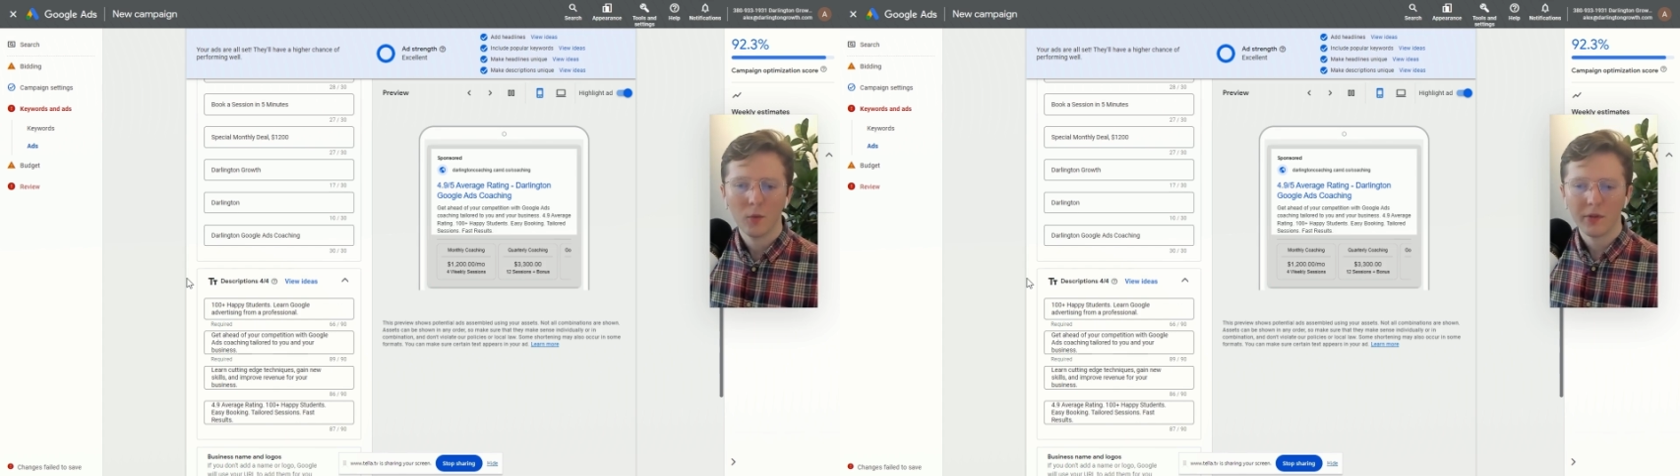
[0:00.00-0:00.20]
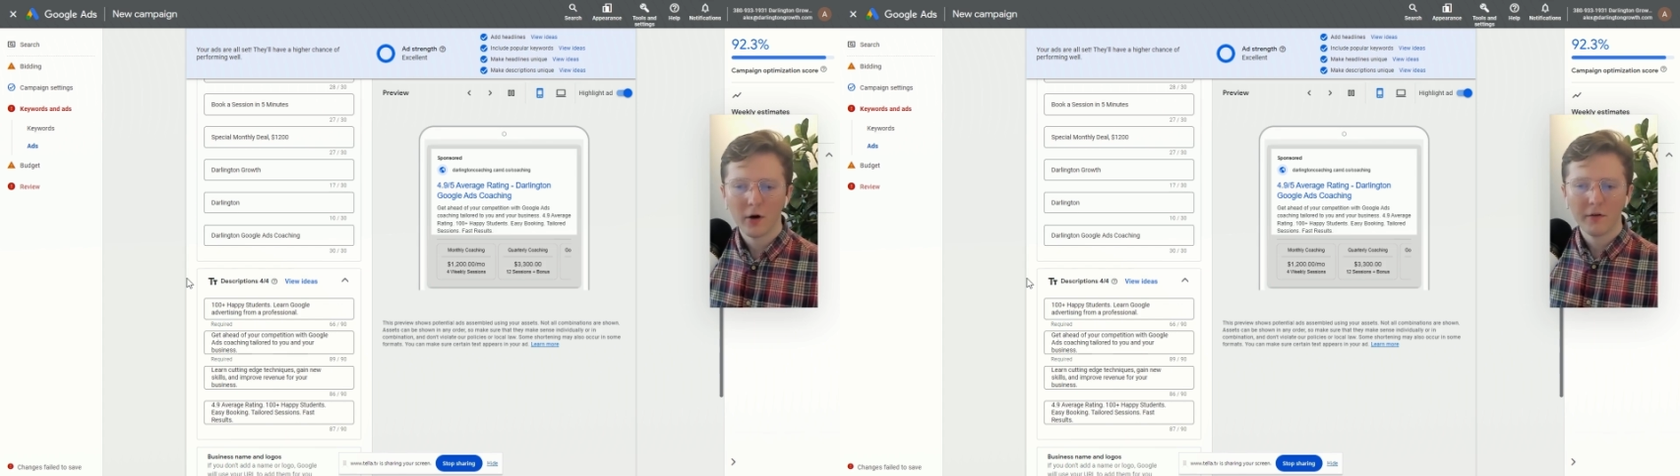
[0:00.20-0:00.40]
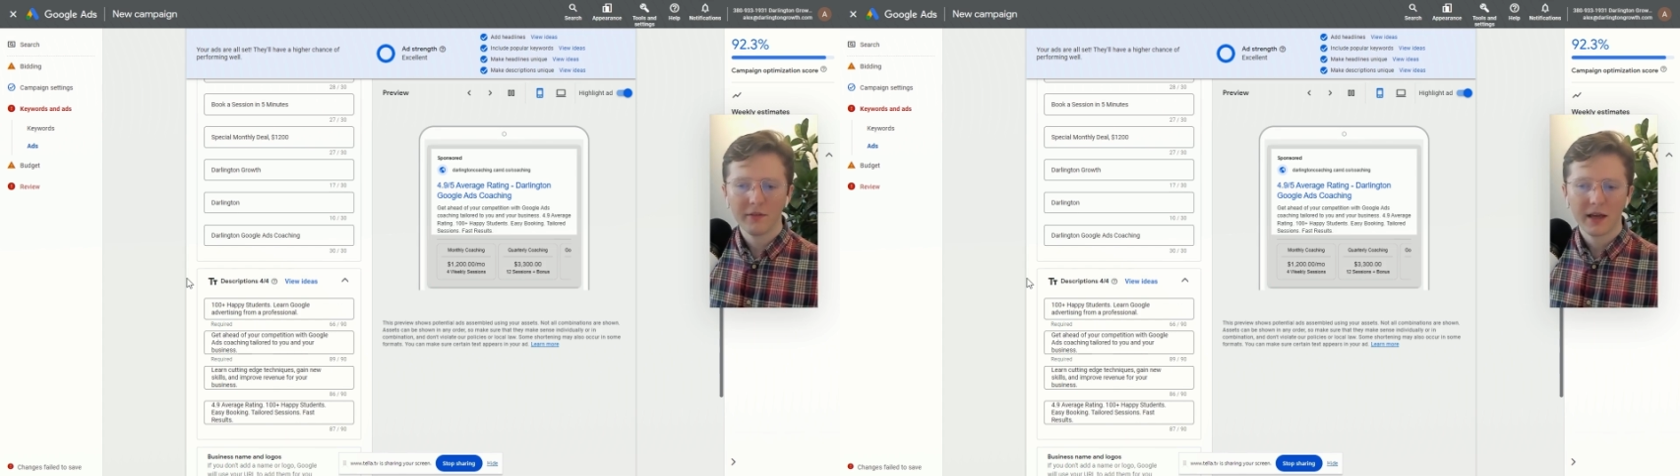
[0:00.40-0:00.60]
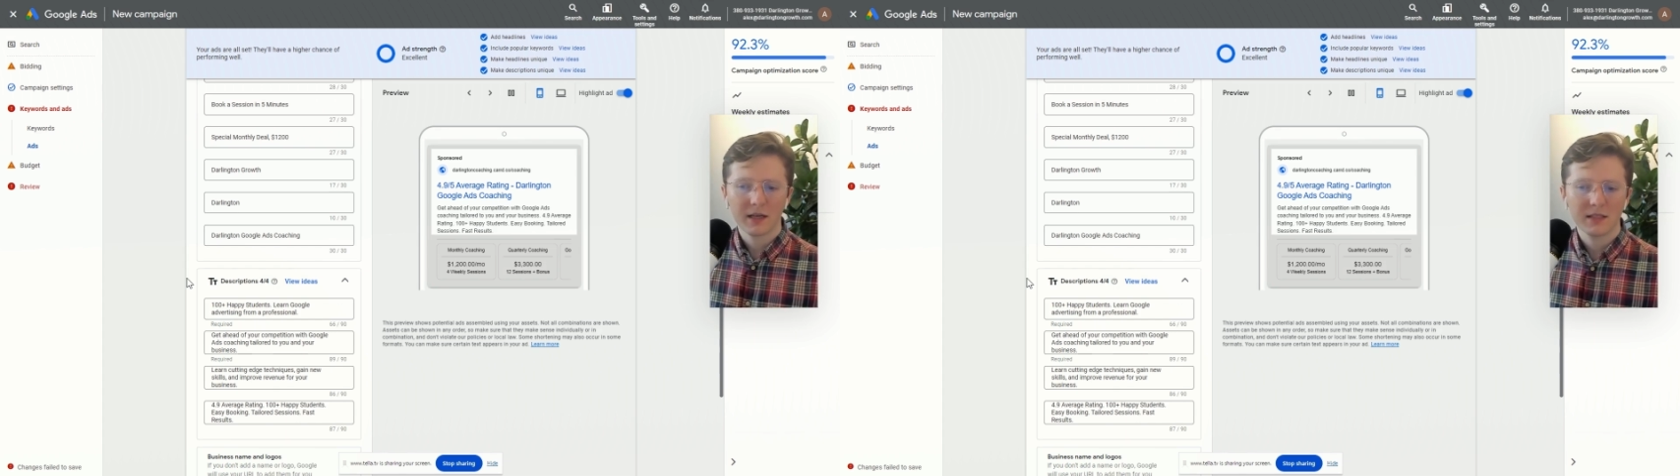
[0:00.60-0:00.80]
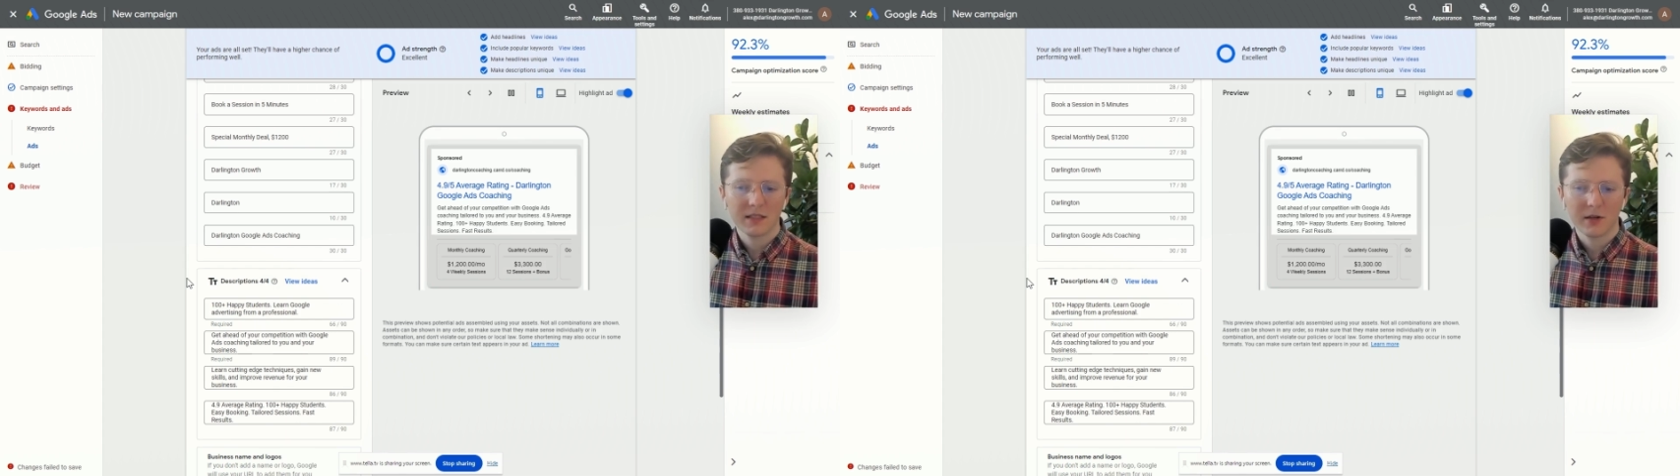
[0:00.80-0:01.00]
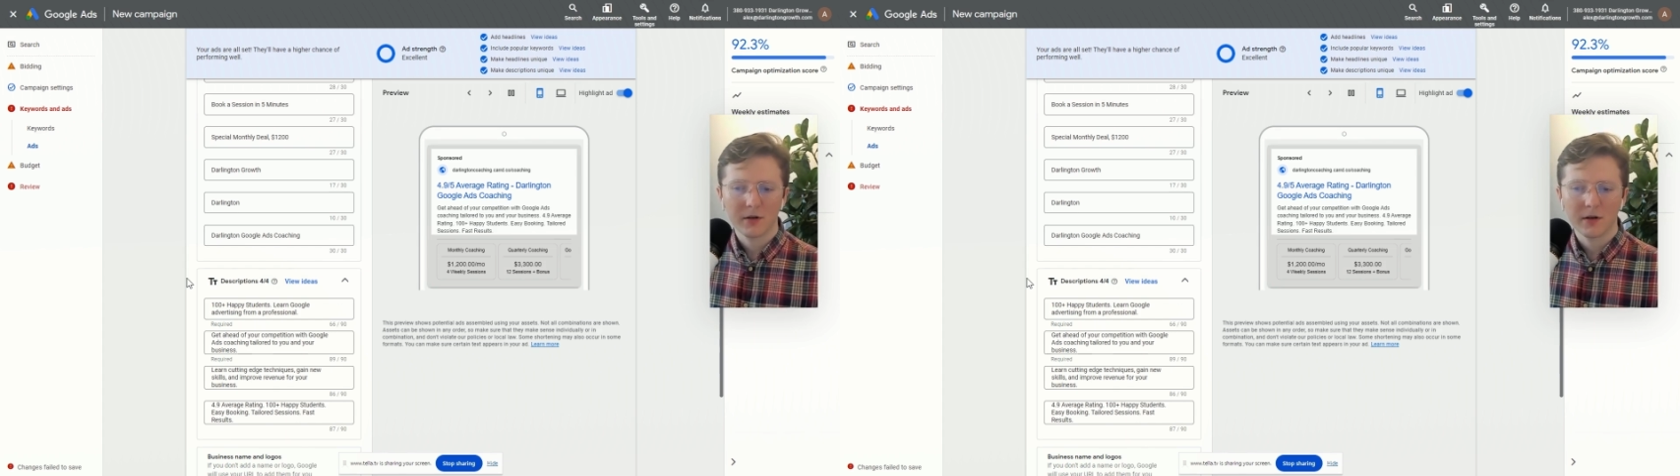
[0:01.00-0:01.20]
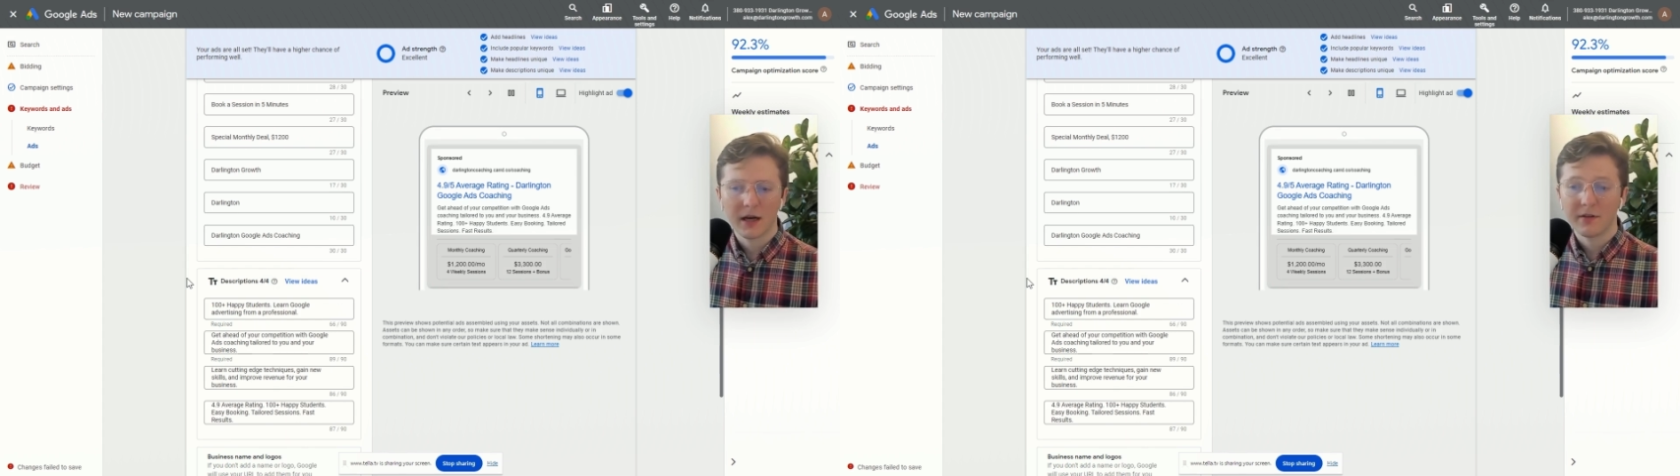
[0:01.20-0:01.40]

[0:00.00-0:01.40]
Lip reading: With all of that considered,